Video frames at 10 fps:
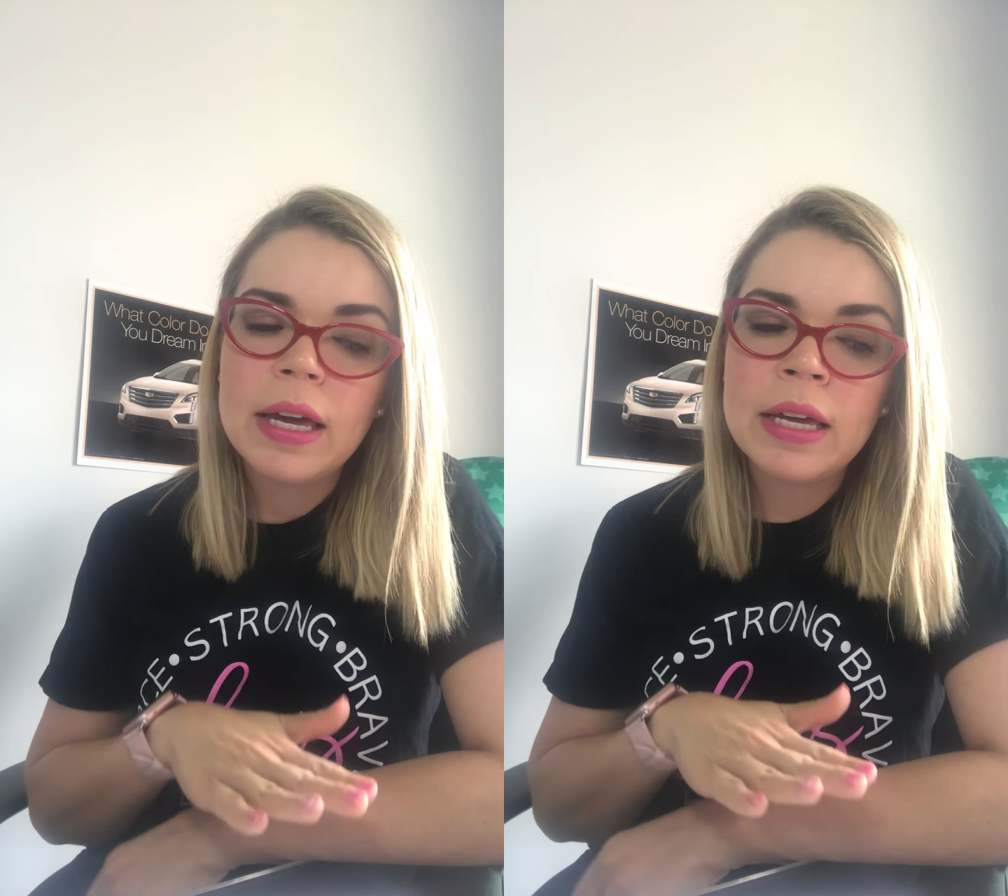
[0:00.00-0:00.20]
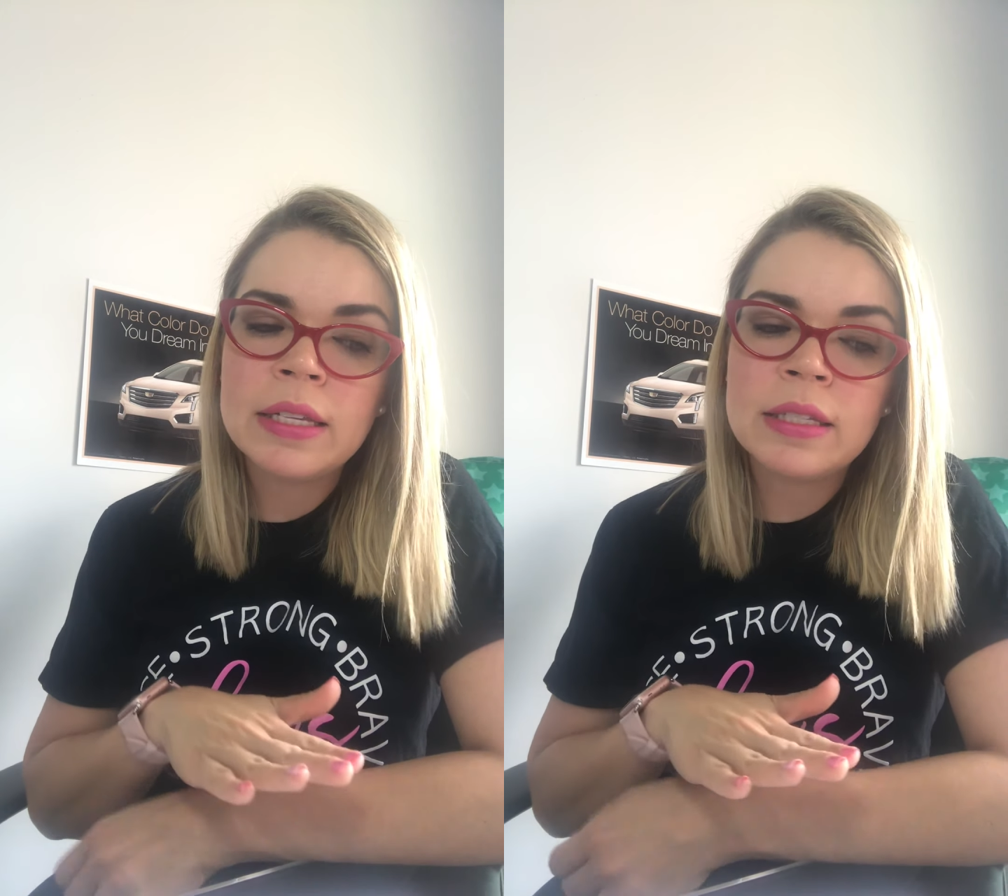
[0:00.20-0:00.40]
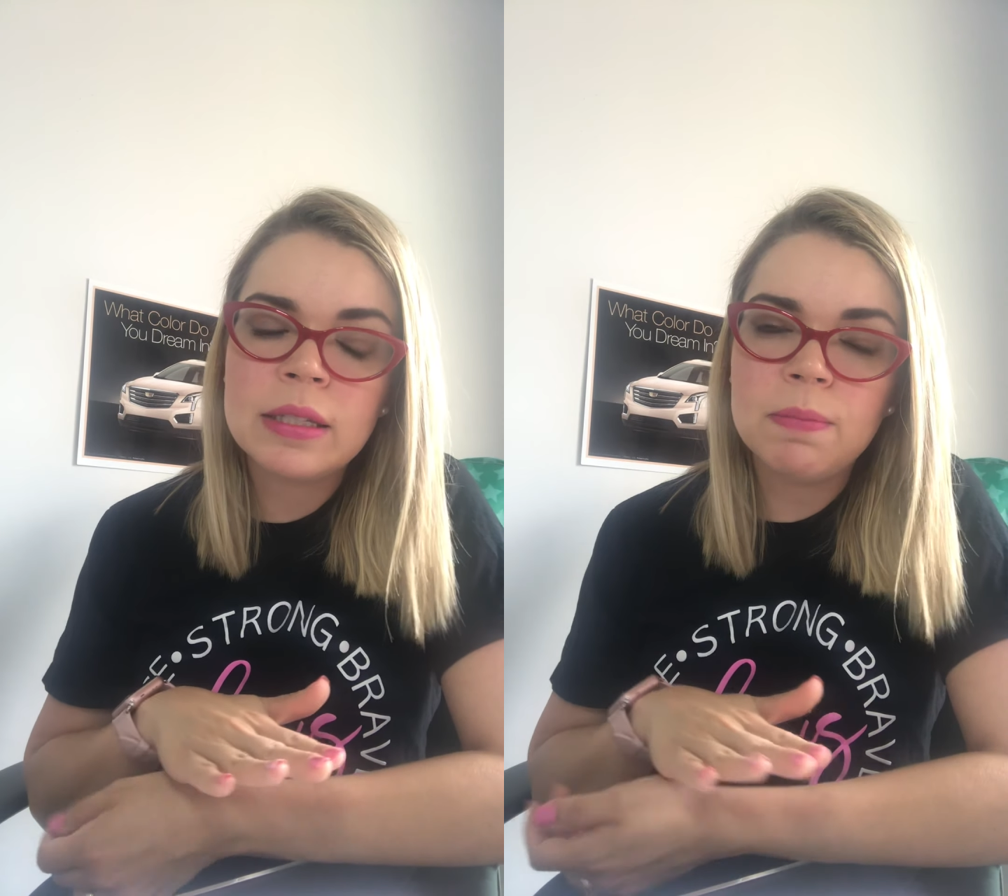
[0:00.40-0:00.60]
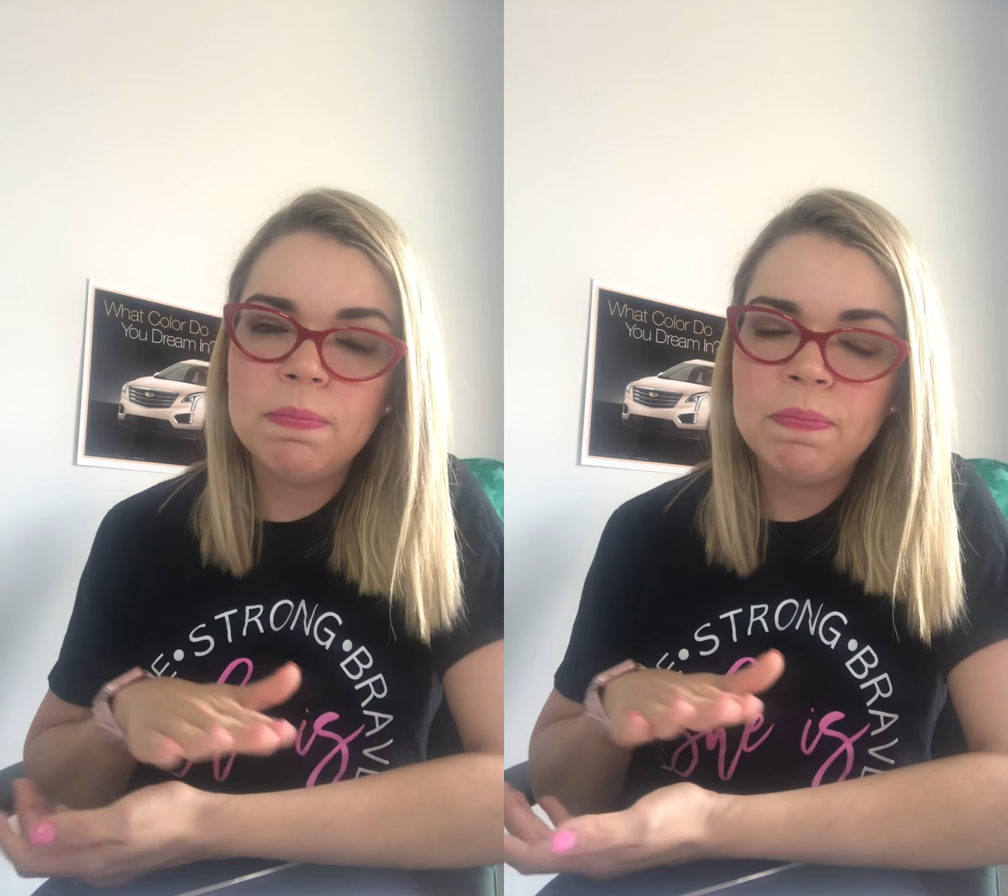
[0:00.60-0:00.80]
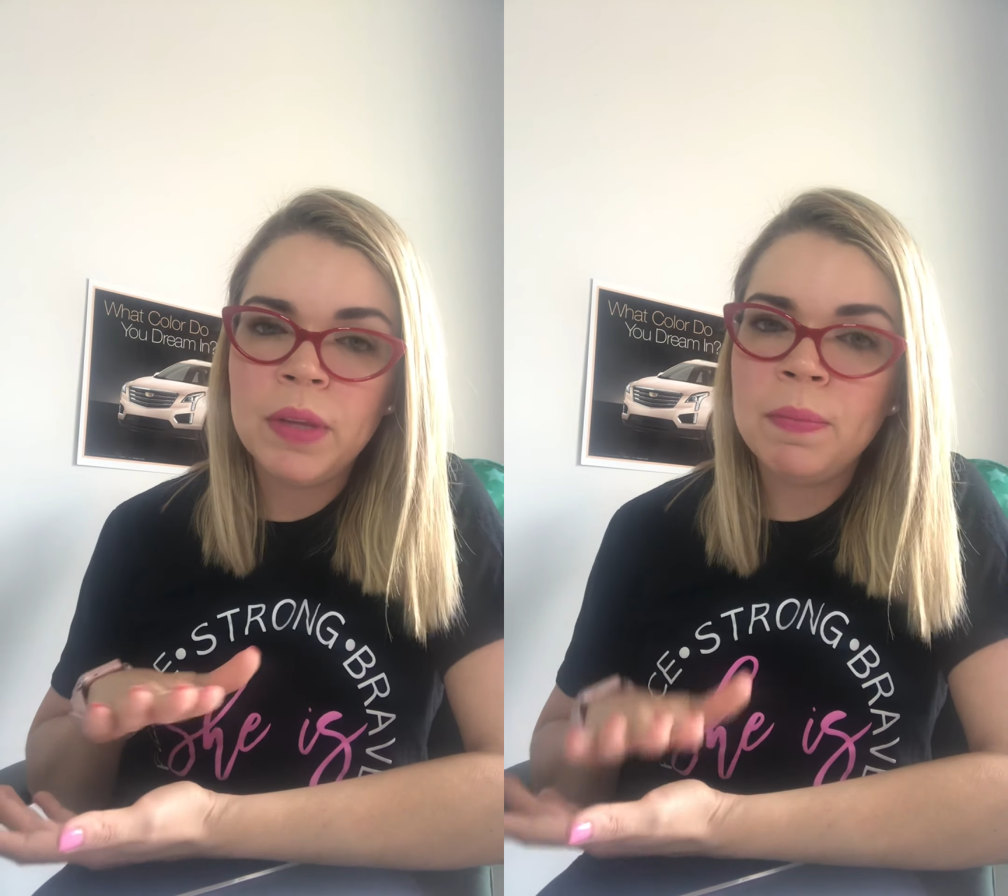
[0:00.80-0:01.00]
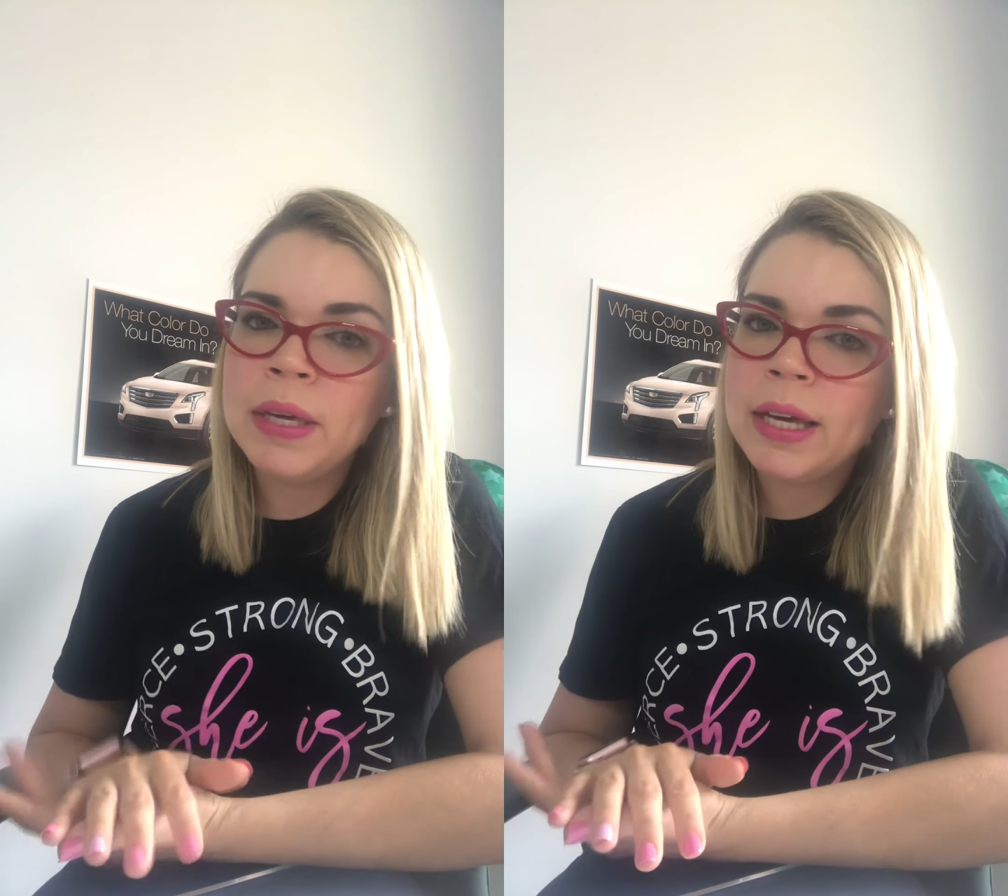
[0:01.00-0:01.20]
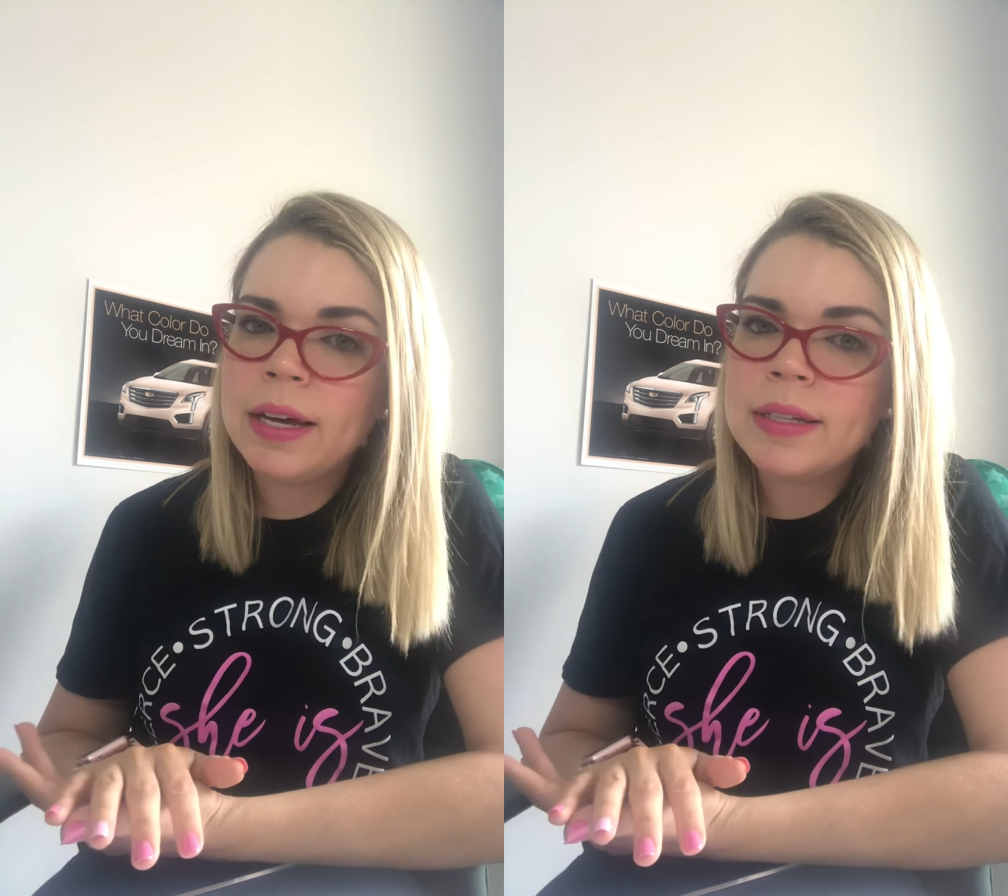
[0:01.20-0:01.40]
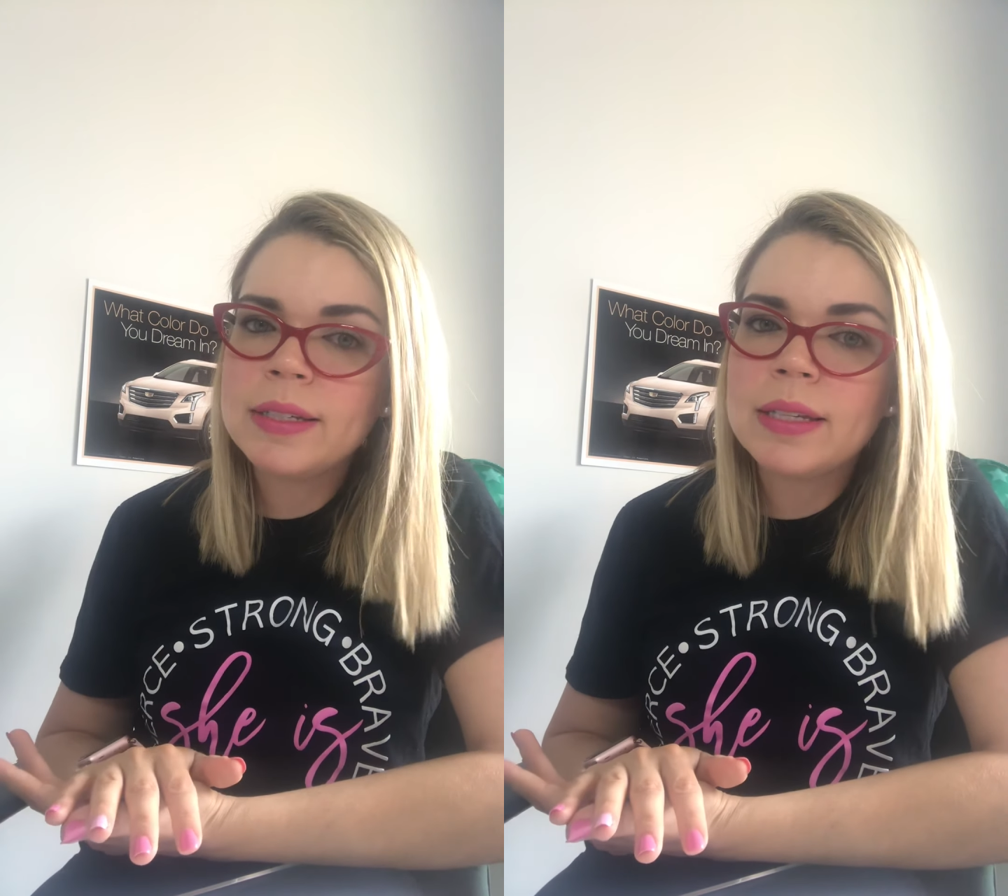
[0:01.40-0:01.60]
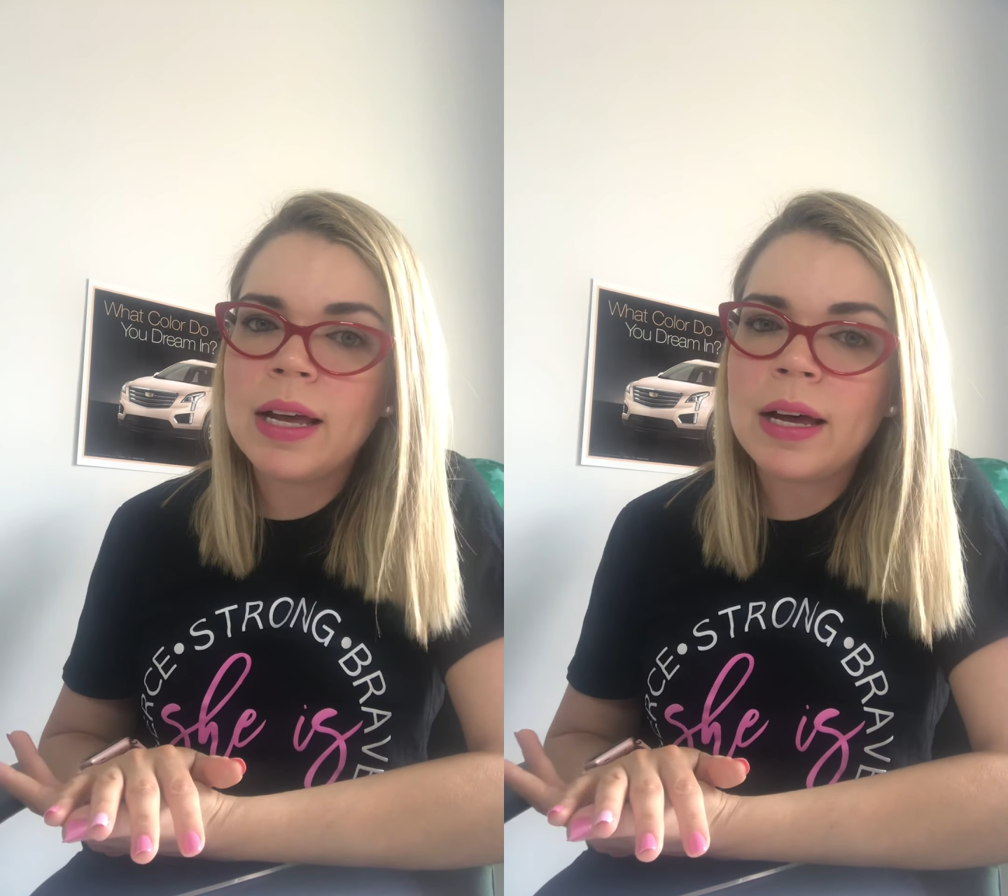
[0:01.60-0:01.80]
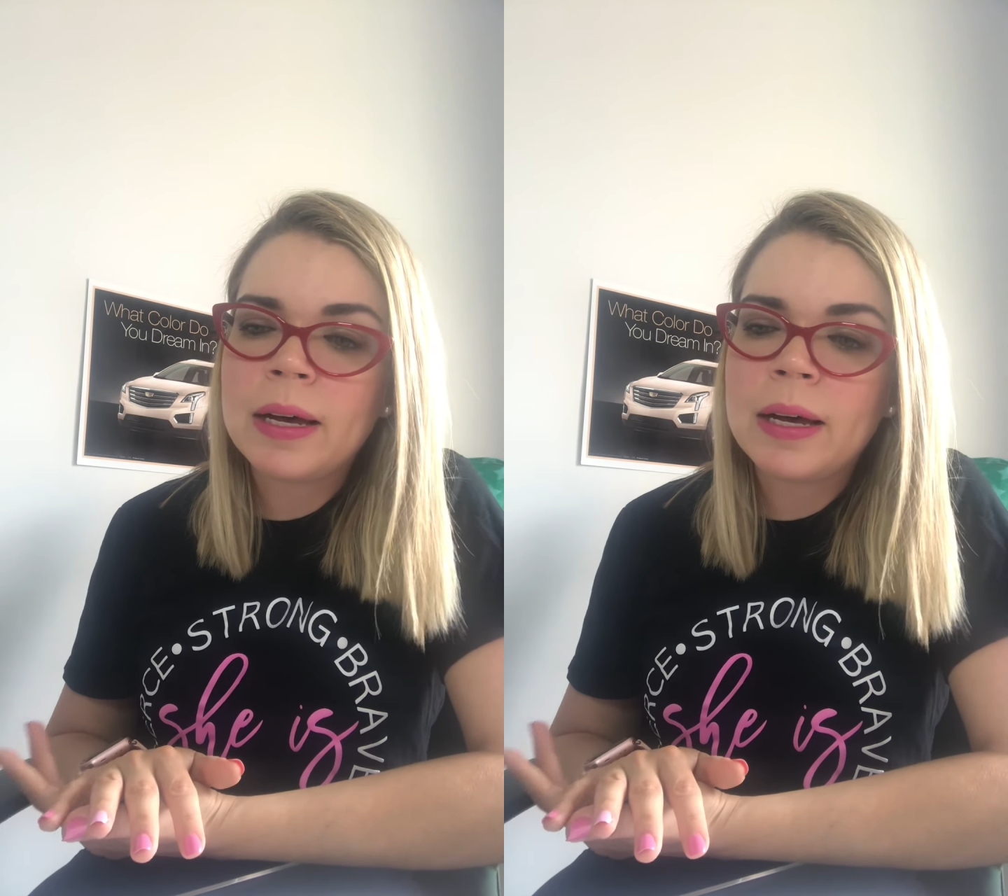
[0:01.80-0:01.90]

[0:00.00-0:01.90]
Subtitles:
it's because